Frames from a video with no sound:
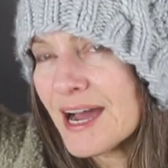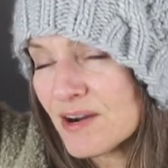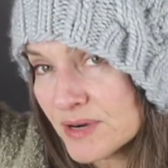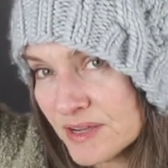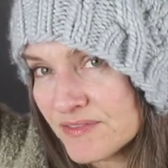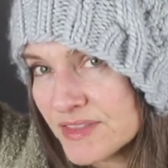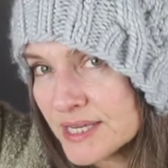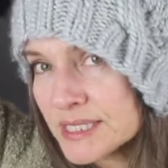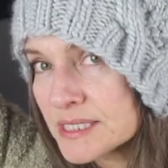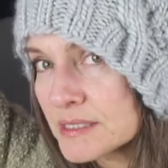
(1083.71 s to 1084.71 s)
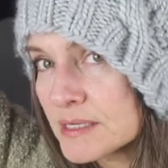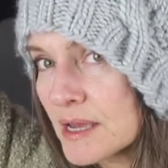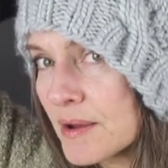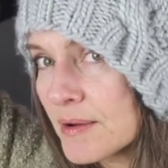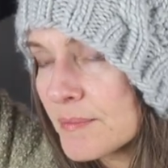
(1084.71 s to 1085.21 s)
out of this,
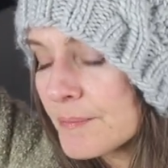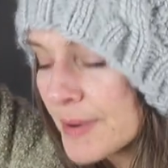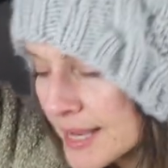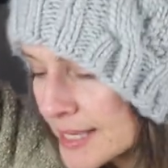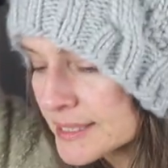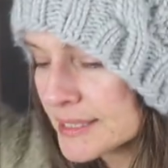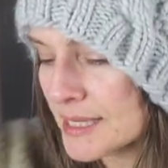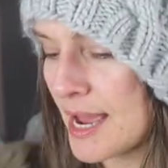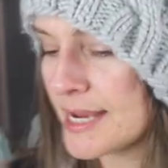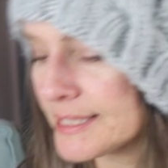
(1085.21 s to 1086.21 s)
but I